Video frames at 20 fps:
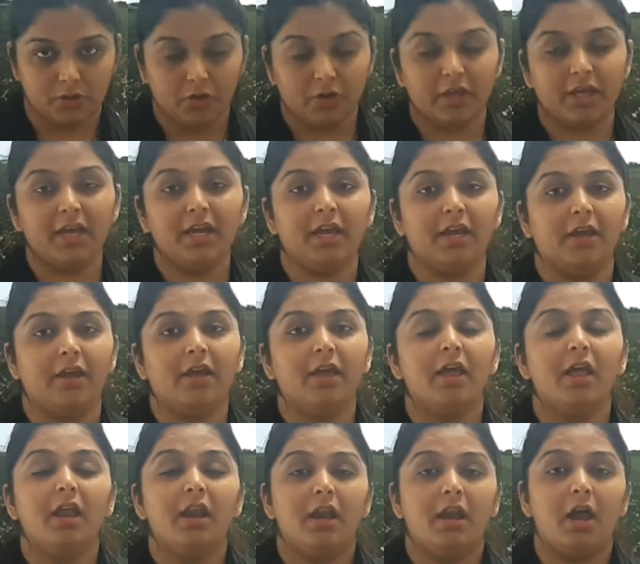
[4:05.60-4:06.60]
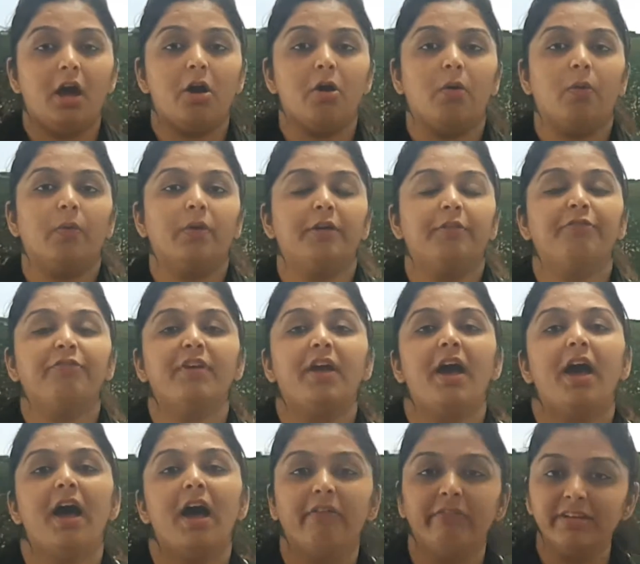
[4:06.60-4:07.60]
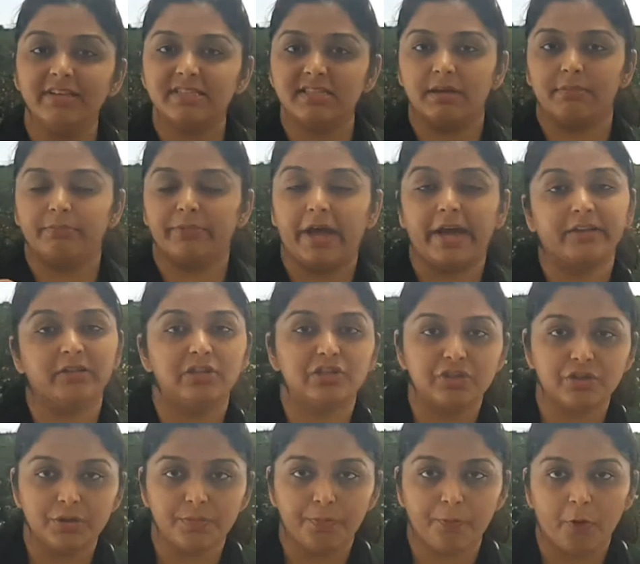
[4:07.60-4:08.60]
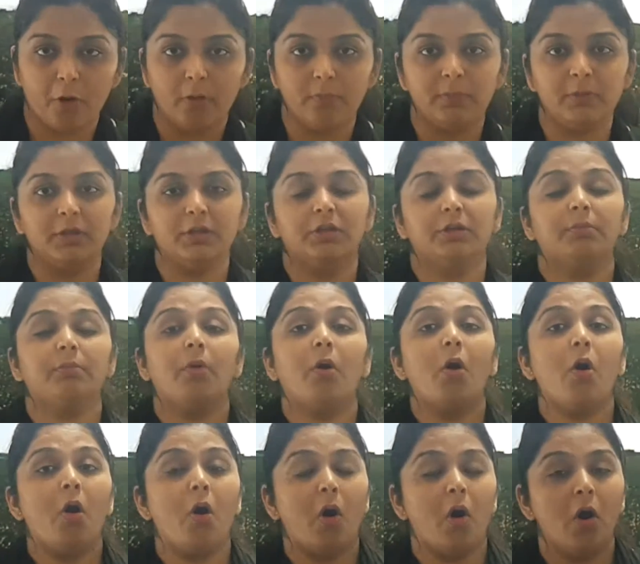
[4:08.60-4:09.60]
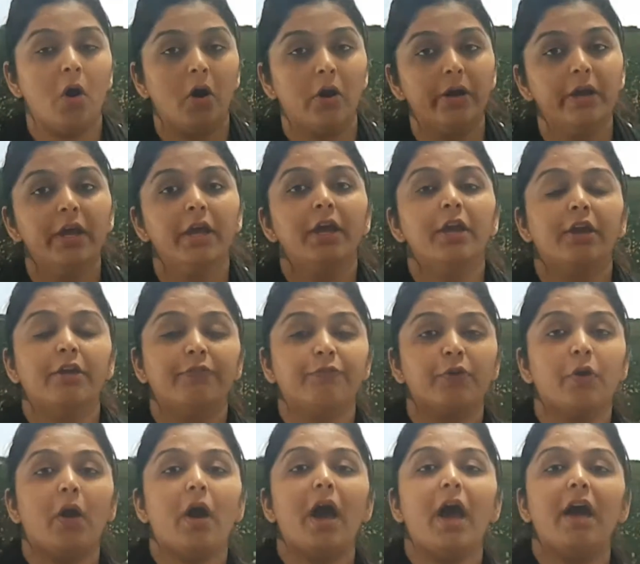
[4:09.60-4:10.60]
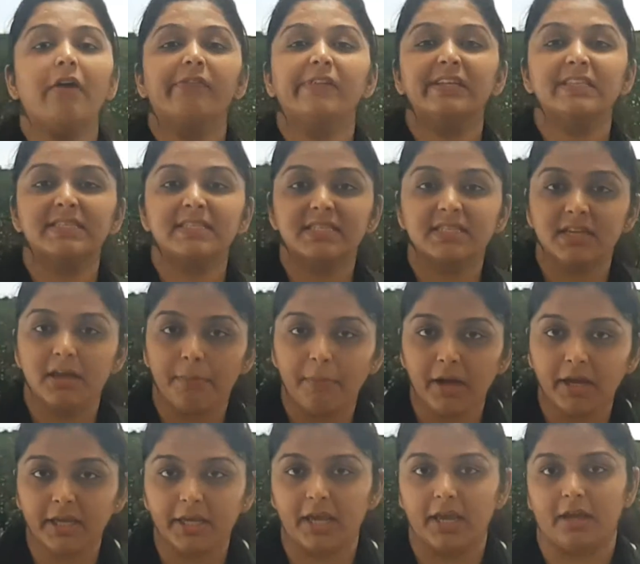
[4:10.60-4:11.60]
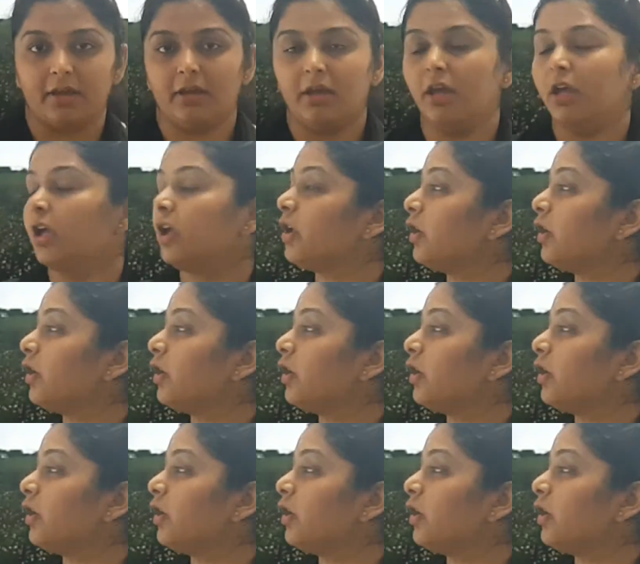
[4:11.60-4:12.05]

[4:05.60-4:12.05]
Okay? Now, if you are having some digestion problem or if you are having stomach ache,